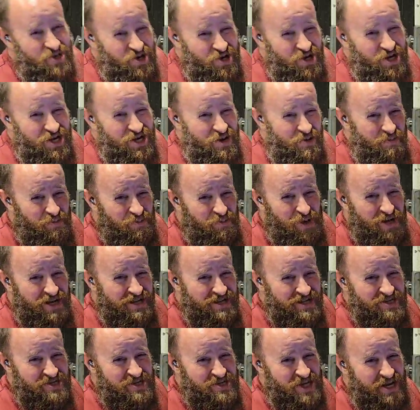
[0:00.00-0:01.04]
good, but
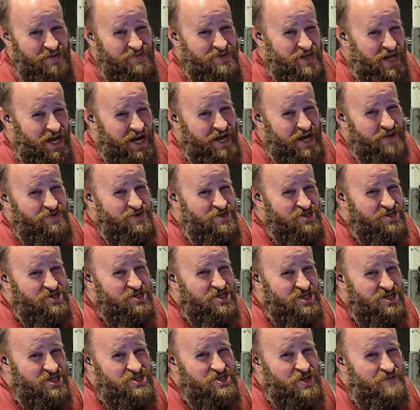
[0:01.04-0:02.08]
at the same time, you
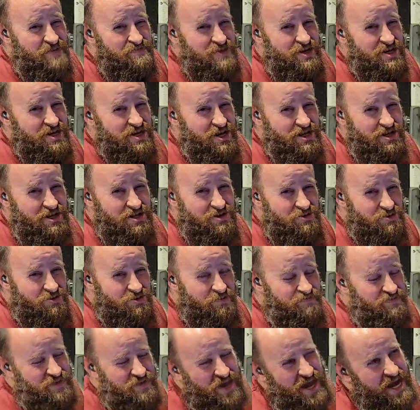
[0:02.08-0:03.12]
just need something a
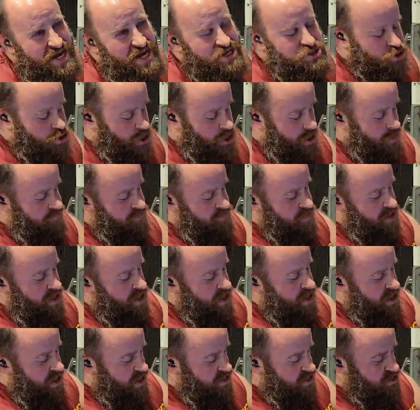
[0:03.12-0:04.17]
little extra.
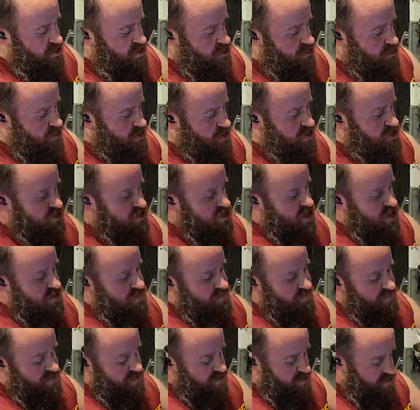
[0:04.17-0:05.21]
And so this
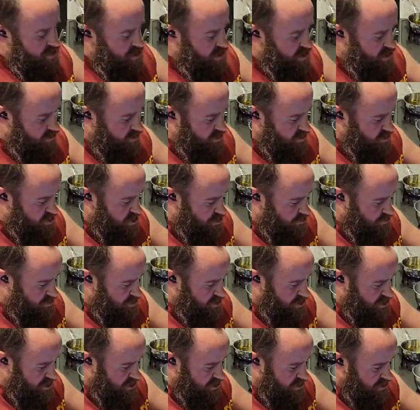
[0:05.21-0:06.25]
stuff, hell, let's see
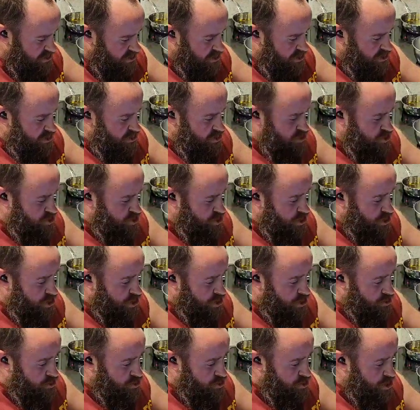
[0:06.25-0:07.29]
what's in it.
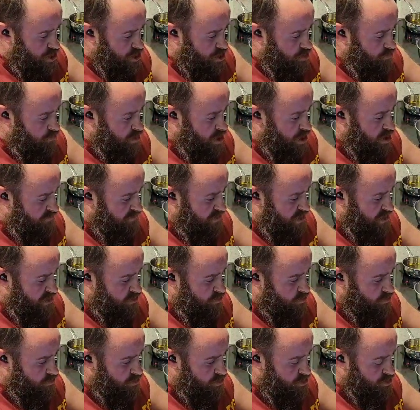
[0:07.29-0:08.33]
Sugar, salt,
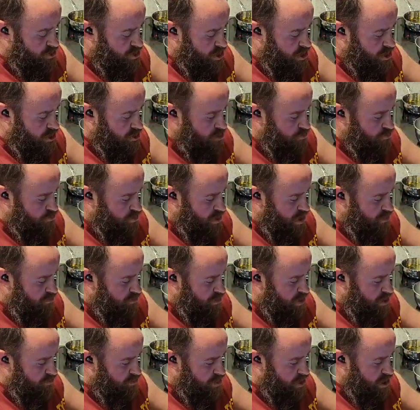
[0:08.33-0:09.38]
modified cornstarch, blah,
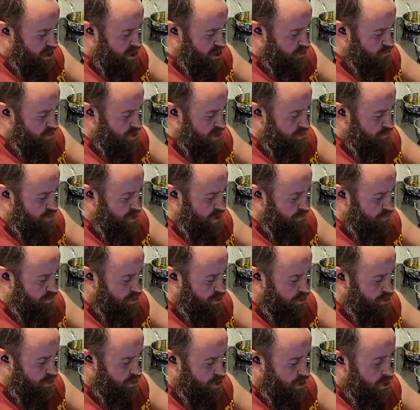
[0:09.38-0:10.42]
blah, blah, red
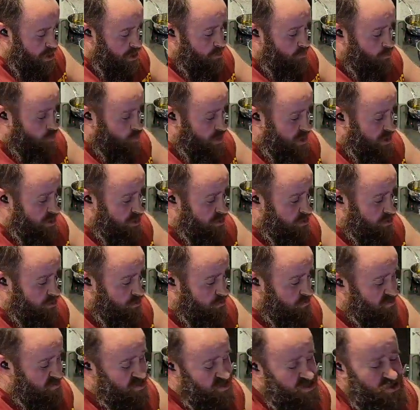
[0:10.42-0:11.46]
pepper, wheat,
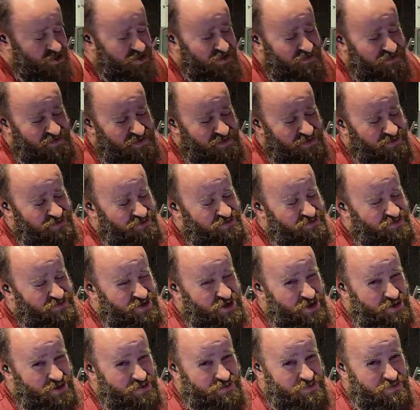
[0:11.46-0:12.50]
gluten. So if
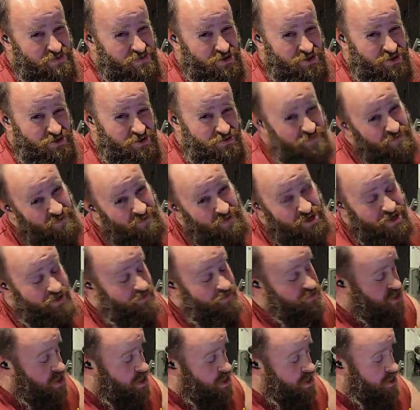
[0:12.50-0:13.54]
you're gluten-free, I'm
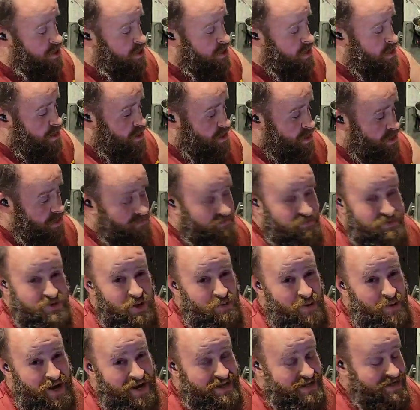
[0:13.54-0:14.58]
sorry.
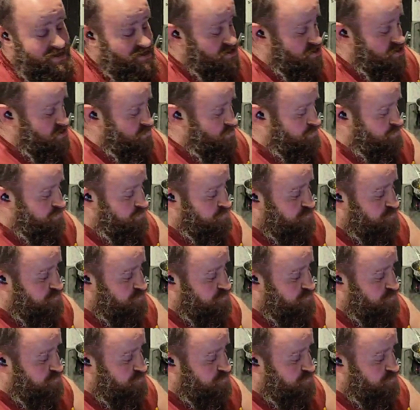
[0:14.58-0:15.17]
Don't buy this.